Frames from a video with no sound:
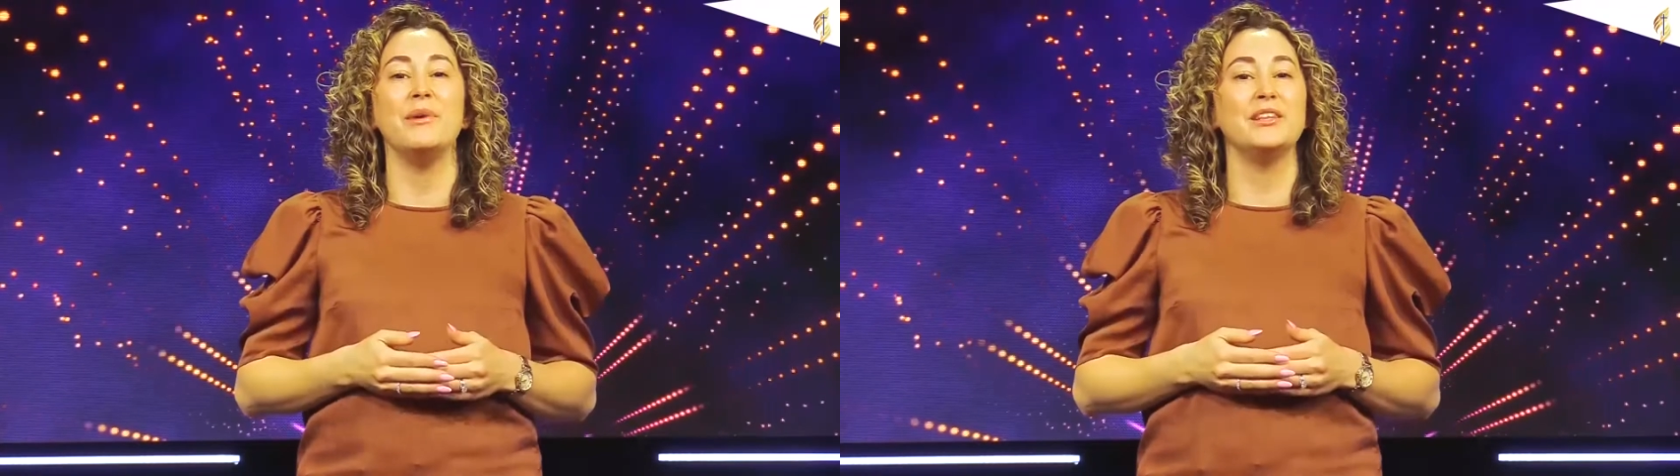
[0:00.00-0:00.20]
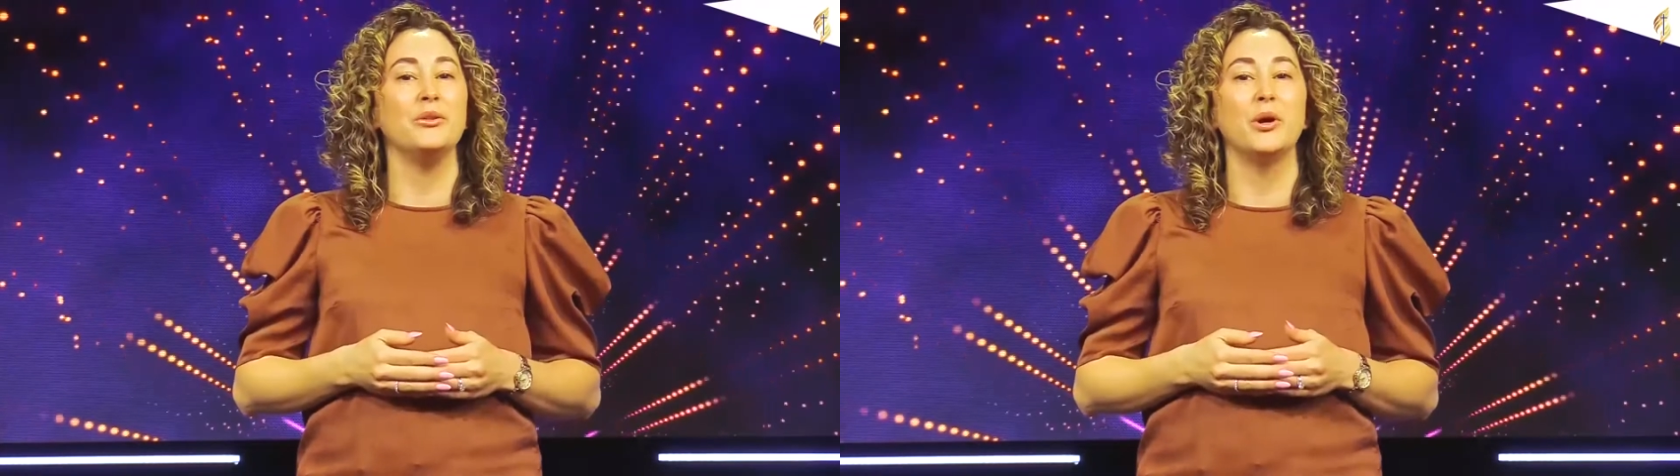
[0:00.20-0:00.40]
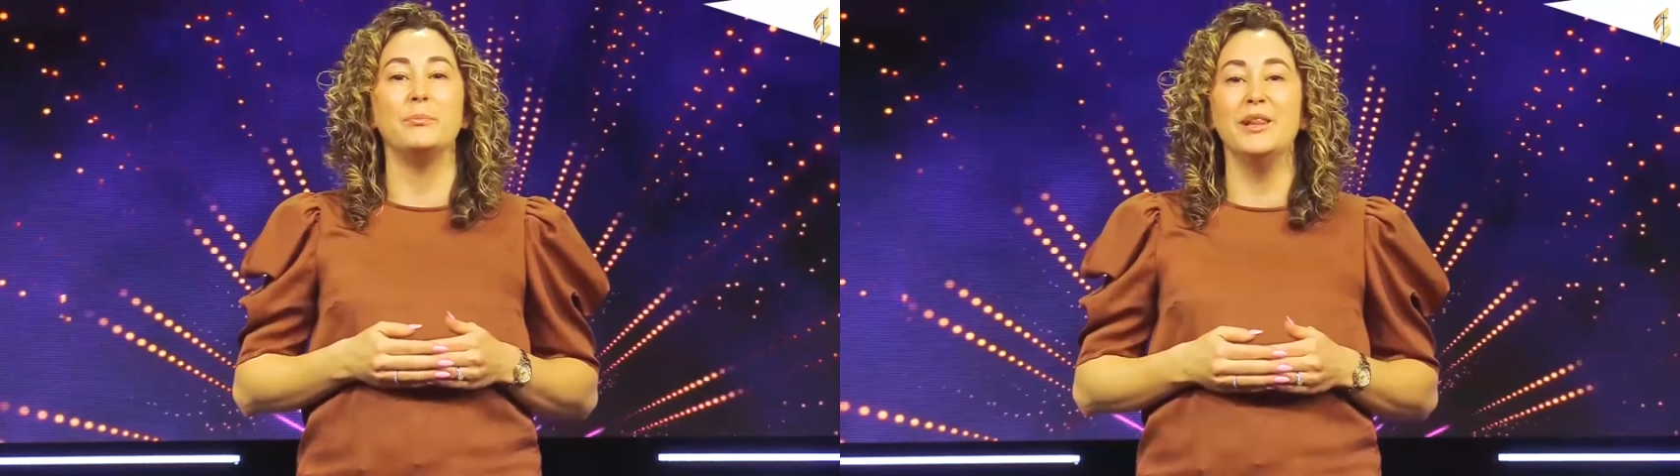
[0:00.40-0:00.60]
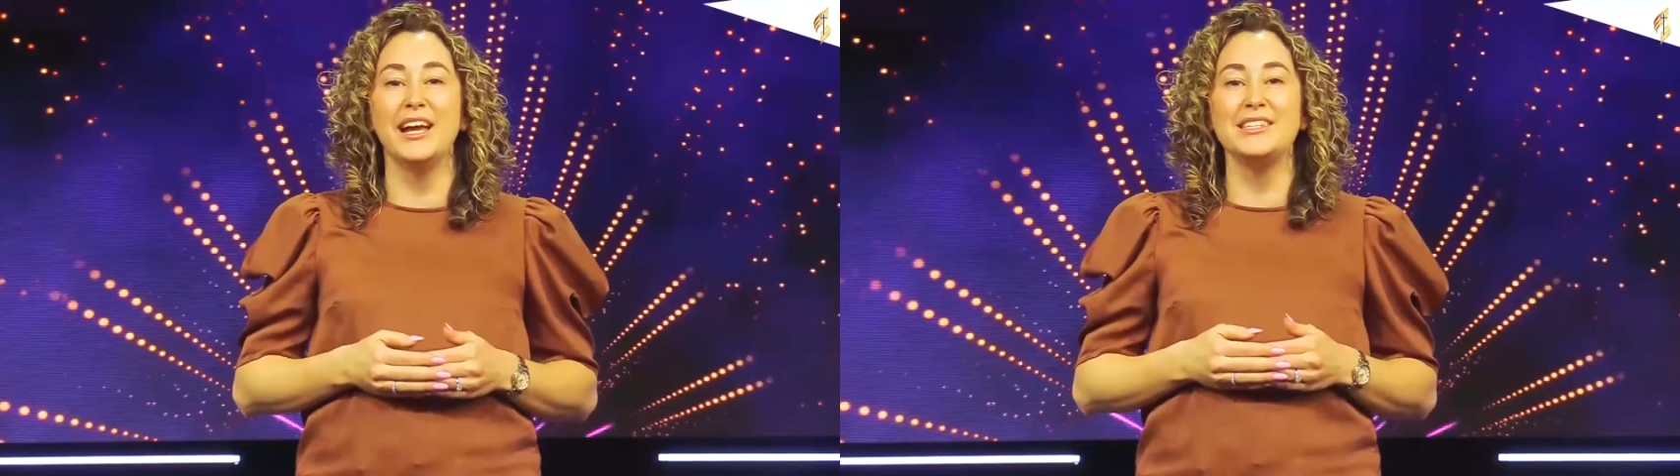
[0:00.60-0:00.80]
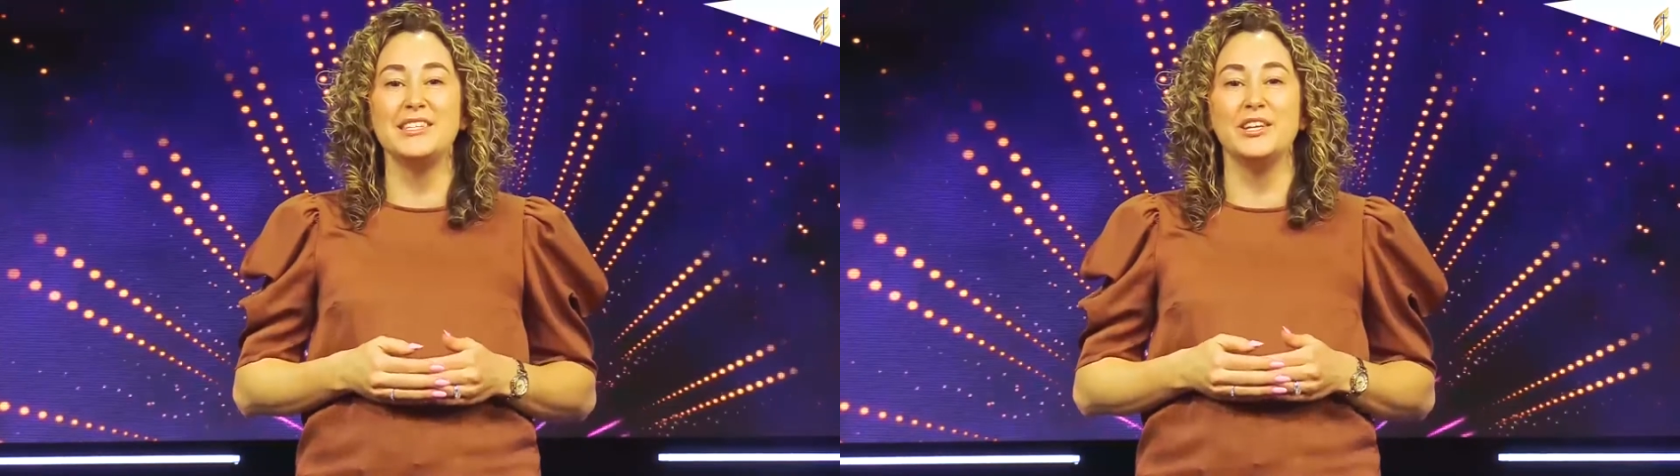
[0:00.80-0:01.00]
may the Lord
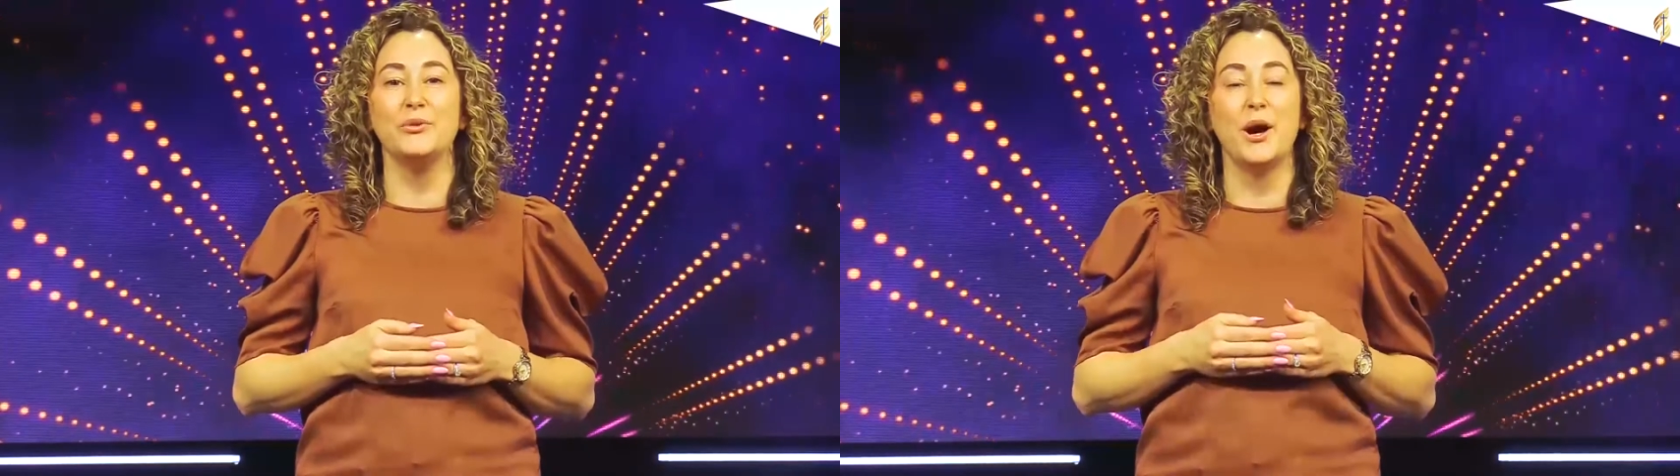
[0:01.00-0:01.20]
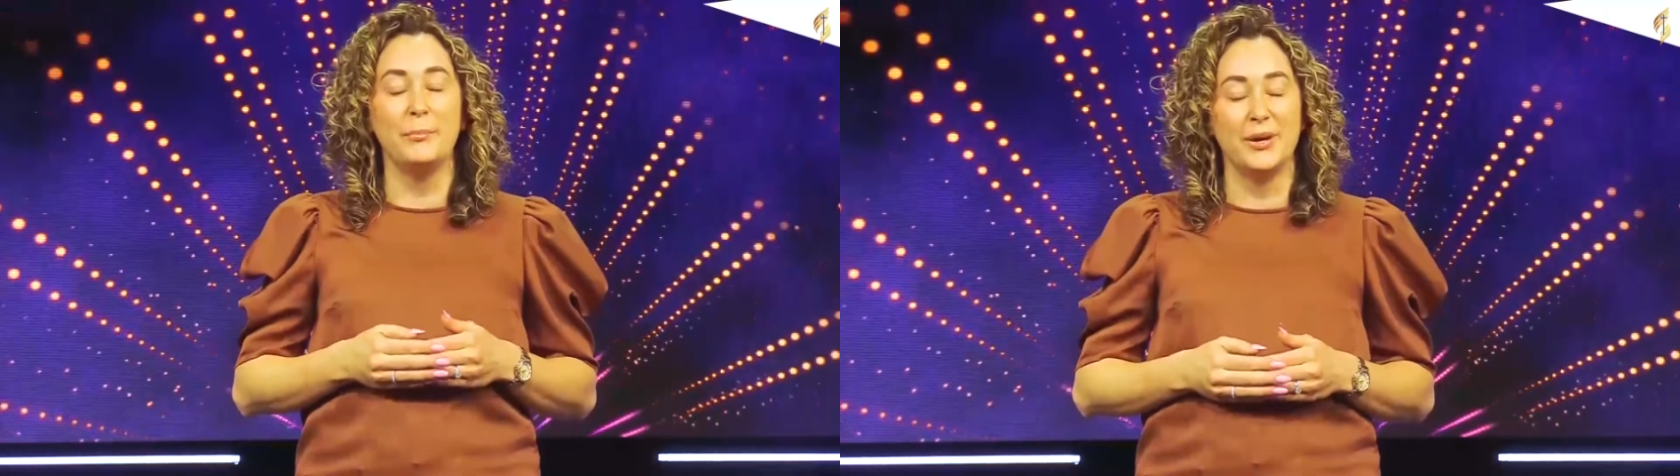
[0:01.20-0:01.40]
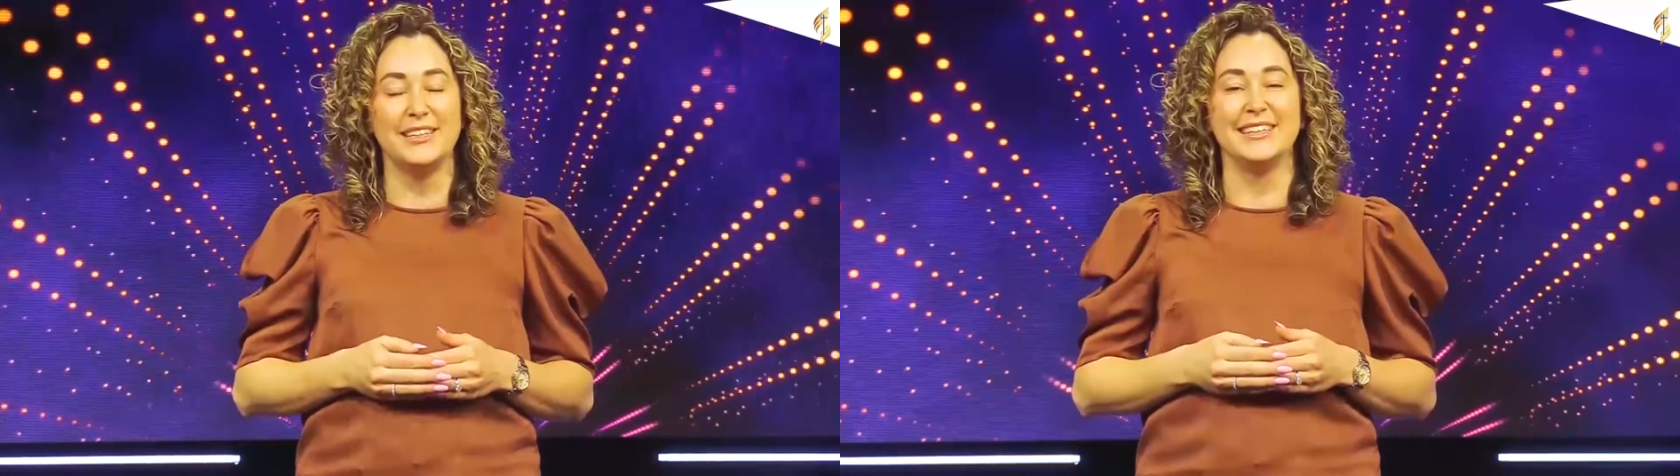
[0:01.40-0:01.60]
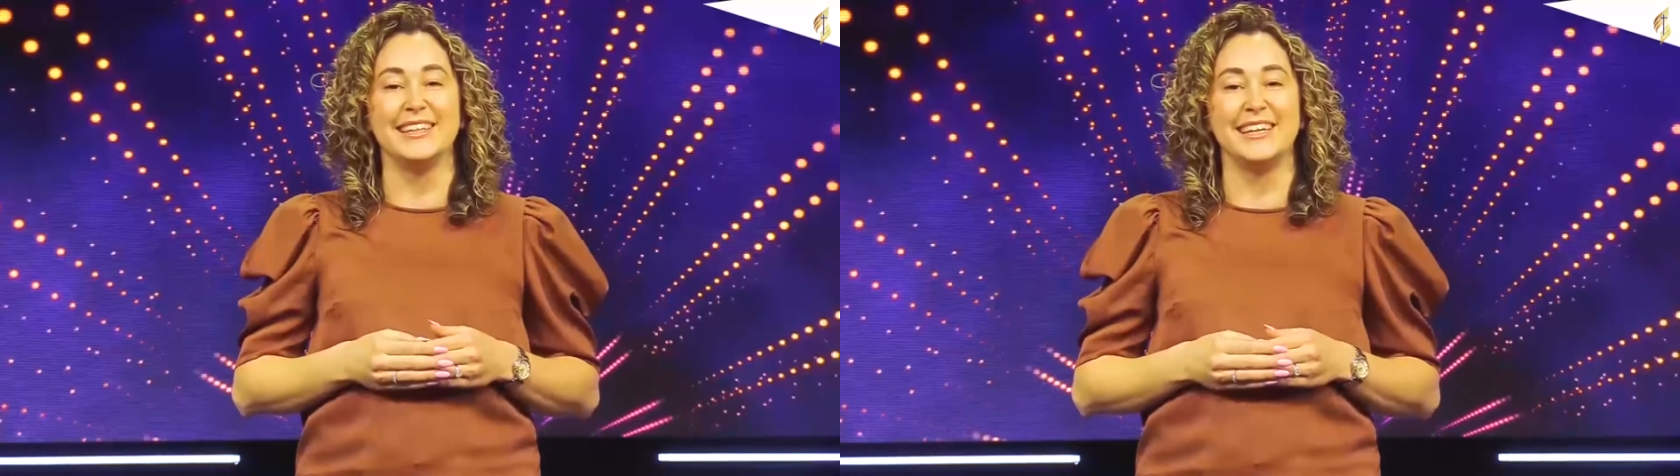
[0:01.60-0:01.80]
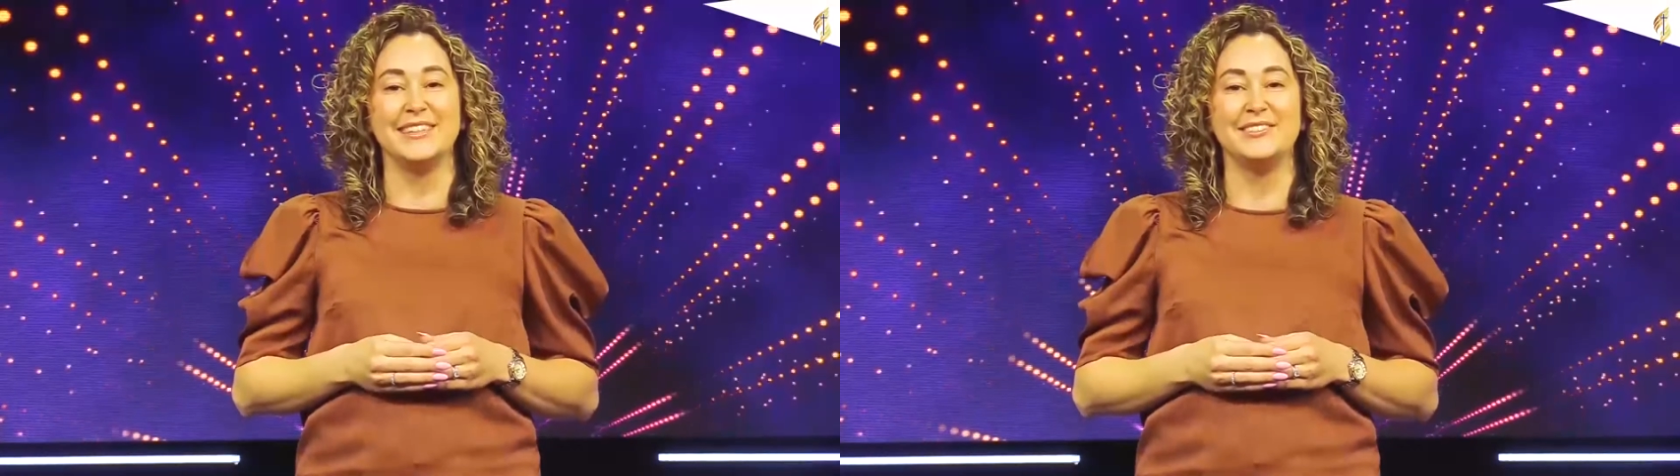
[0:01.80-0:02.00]
bless you
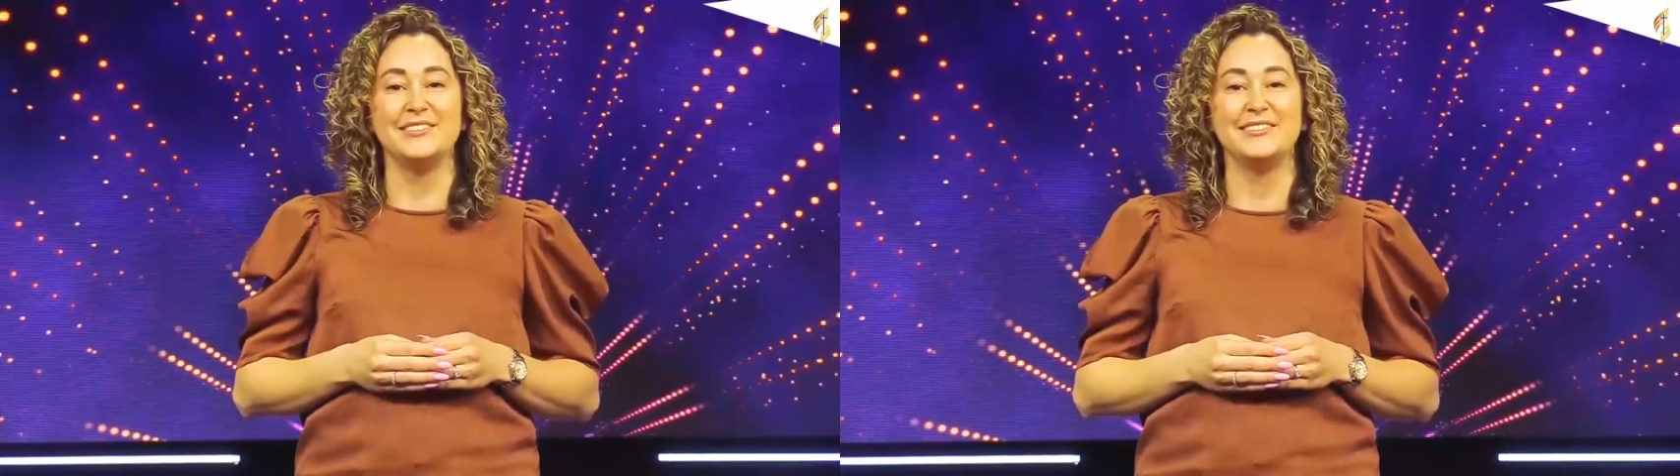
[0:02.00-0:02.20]
abundantly.